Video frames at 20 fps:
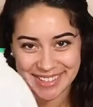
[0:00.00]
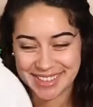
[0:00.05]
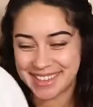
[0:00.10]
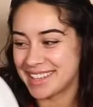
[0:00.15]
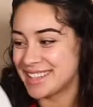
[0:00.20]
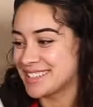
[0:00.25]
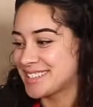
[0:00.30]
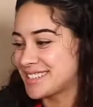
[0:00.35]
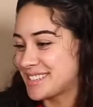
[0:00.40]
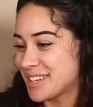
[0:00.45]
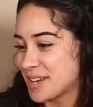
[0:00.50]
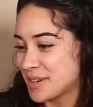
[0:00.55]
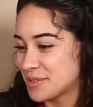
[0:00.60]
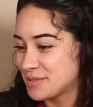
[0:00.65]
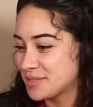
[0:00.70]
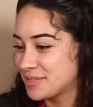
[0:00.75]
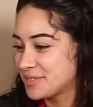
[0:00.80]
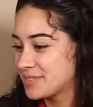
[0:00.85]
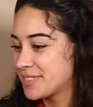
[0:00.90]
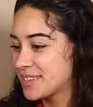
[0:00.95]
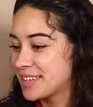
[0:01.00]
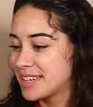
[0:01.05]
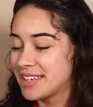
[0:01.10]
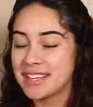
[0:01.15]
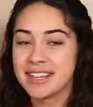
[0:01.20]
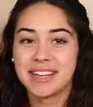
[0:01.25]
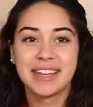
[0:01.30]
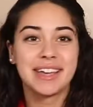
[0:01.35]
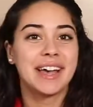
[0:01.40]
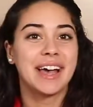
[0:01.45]
This stuff.
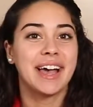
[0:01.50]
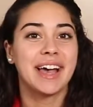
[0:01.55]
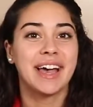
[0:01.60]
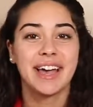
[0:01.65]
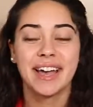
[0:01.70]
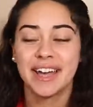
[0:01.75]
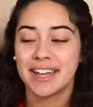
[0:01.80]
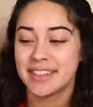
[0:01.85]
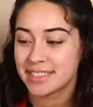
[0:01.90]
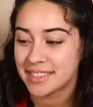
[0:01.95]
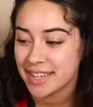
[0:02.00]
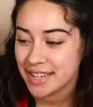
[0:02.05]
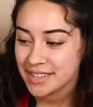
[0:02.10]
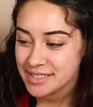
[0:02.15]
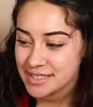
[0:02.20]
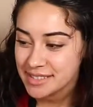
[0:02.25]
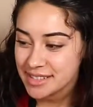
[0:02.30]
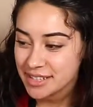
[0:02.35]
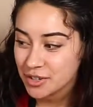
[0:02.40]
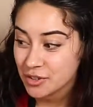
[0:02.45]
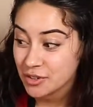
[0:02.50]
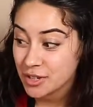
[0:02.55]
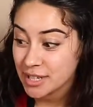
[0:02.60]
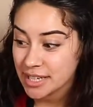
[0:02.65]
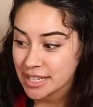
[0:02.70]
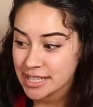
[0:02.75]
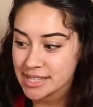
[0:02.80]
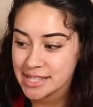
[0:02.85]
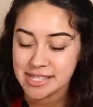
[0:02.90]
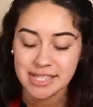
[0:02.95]
And that's the
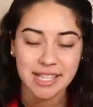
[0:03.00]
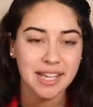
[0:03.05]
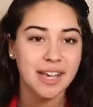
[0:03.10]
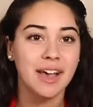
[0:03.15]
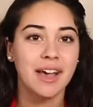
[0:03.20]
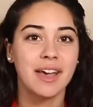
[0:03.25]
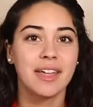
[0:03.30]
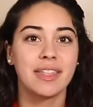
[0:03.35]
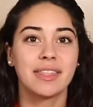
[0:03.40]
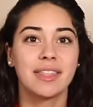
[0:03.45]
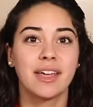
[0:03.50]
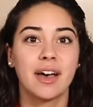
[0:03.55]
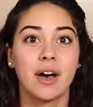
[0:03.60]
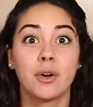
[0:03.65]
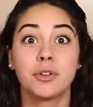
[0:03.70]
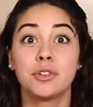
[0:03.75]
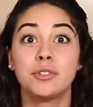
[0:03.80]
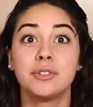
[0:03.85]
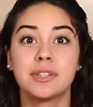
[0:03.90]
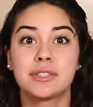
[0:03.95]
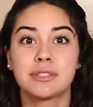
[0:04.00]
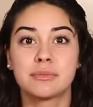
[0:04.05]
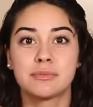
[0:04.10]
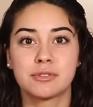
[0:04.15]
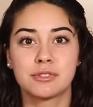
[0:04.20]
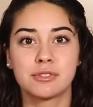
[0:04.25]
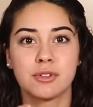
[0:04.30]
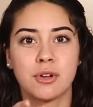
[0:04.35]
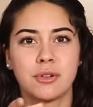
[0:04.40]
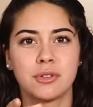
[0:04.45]
ingredients. Oh, you need some
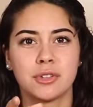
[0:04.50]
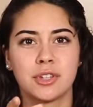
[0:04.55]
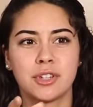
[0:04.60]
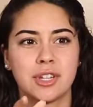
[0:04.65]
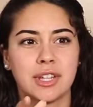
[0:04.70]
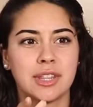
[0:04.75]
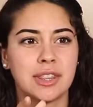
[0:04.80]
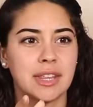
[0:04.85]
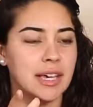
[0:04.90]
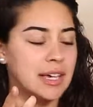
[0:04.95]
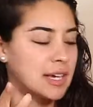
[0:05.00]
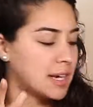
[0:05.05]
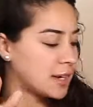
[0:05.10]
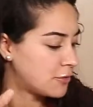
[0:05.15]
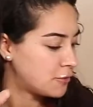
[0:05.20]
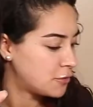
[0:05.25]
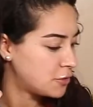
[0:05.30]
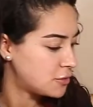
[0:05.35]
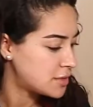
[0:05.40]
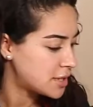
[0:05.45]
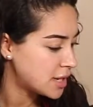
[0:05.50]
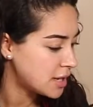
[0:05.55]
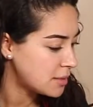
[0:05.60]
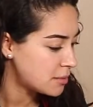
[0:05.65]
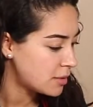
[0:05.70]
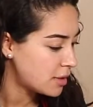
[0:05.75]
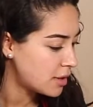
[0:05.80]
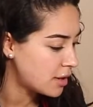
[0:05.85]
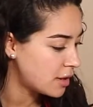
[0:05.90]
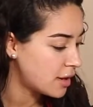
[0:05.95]
salt. You need like a few
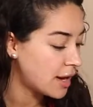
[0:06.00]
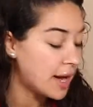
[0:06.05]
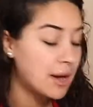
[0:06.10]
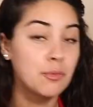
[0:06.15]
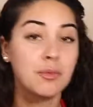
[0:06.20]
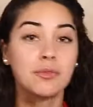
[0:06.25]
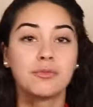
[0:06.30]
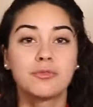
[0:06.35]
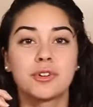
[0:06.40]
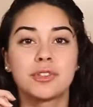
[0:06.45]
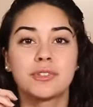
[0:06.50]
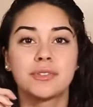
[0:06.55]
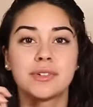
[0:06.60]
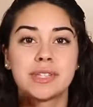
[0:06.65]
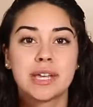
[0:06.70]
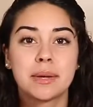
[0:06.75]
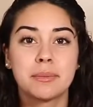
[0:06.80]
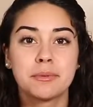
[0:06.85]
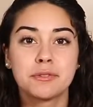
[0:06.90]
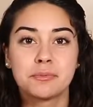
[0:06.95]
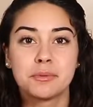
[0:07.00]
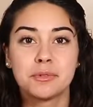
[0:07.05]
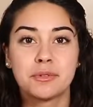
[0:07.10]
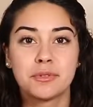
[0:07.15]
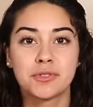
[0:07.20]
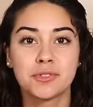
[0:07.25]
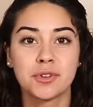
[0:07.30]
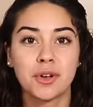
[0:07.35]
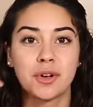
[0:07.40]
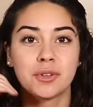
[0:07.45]
1/4 of a tablespoon
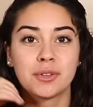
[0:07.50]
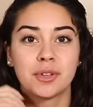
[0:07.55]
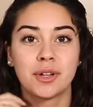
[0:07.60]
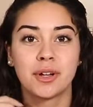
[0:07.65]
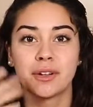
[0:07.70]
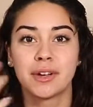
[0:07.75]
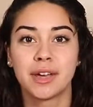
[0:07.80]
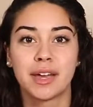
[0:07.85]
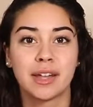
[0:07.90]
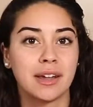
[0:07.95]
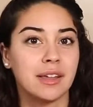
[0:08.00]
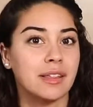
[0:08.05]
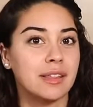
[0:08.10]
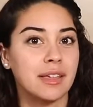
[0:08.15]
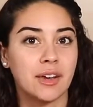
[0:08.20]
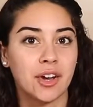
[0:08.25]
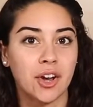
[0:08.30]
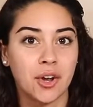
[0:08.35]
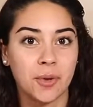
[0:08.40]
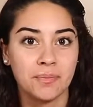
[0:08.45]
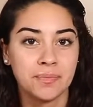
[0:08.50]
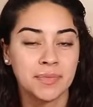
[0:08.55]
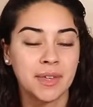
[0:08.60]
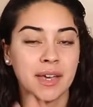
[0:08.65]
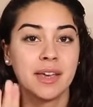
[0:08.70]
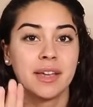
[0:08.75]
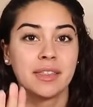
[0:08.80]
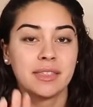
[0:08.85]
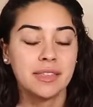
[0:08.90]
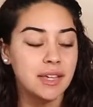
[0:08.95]
of salt. I'll get it later.
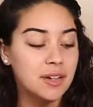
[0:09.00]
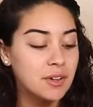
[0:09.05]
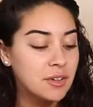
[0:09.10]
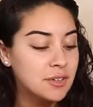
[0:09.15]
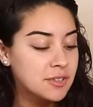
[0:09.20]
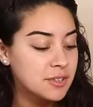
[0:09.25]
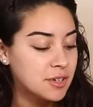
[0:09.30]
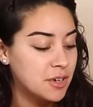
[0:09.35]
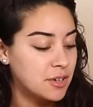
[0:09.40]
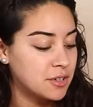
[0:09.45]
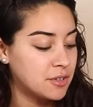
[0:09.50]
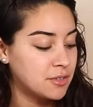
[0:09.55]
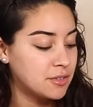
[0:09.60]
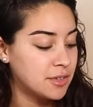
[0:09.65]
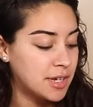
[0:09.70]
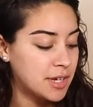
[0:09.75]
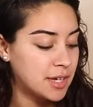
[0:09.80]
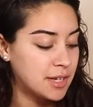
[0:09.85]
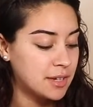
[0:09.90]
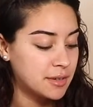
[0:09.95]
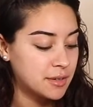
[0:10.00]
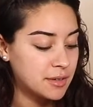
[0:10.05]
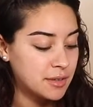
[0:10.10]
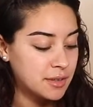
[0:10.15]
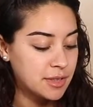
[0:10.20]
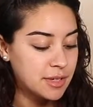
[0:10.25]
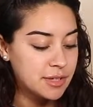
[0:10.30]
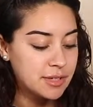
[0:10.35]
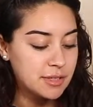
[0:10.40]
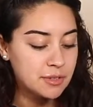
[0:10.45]
Then also you need
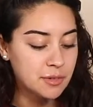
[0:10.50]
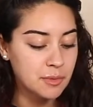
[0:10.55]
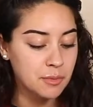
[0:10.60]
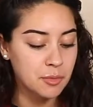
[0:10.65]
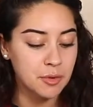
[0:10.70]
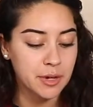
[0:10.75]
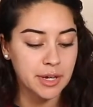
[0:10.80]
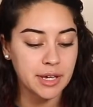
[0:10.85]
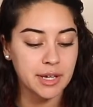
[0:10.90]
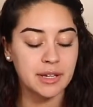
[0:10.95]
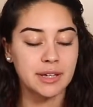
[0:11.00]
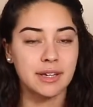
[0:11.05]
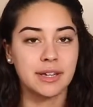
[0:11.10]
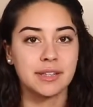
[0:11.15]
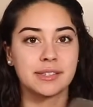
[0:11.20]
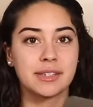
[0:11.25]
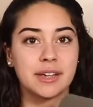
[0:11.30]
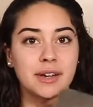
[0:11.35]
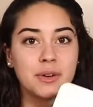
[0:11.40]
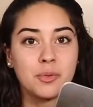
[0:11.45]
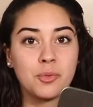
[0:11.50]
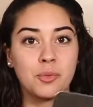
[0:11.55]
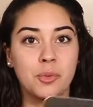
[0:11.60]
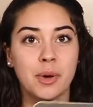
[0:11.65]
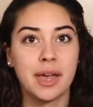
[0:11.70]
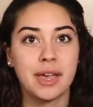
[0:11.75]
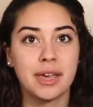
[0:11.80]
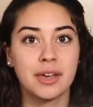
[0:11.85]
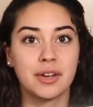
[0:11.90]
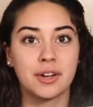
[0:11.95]
this little boy. It's a
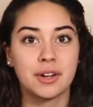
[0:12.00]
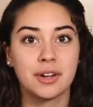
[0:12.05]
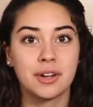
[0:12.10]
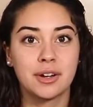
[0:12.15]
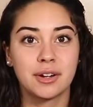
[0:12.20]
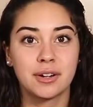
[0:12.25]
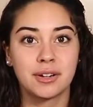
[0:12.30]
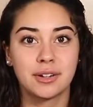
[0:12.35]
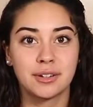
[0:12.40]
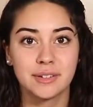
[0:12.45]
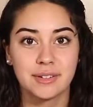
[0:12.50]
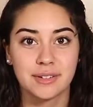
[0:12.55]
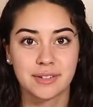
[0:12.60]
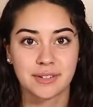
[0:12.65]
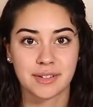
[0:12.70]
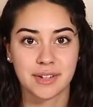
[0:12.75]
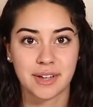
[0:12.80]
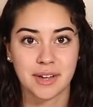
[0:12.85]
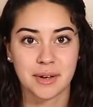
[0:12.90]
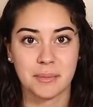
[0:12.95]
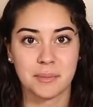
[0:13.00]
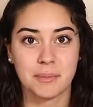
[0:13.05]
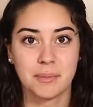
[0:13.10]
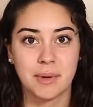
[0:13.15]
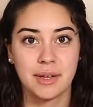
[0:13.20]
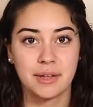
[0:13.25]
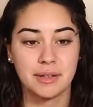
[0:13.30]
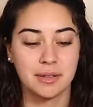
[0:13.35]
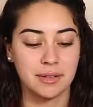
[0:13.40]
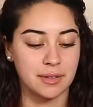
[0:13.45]
weigher.
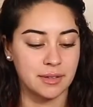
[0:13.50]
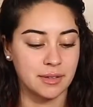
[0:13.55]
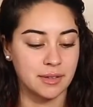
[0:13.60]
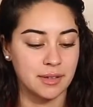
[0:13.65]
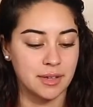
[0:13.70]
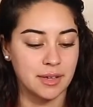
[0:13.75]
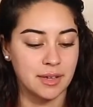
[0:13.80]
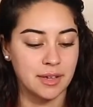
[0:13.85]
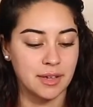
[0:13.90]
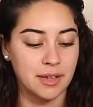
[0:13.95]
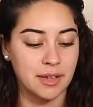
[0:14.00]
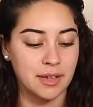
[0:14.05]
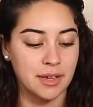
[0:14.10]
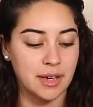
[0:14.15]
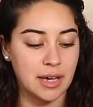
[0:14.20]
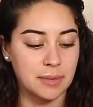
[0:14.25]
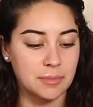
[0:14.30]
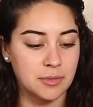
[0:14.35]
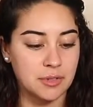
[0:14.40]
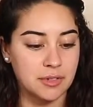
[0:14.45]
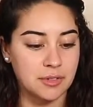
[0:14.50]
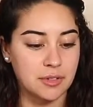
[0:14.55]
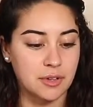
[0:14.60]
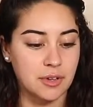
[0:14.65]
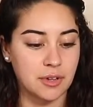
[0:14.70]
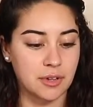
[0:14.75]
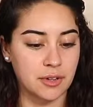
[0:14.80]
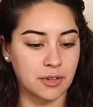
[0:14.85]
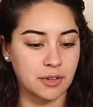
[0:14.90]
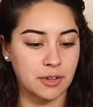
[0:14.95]
I'm just
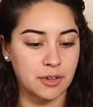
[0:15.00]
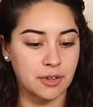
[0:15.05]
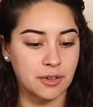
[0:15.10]
gonna.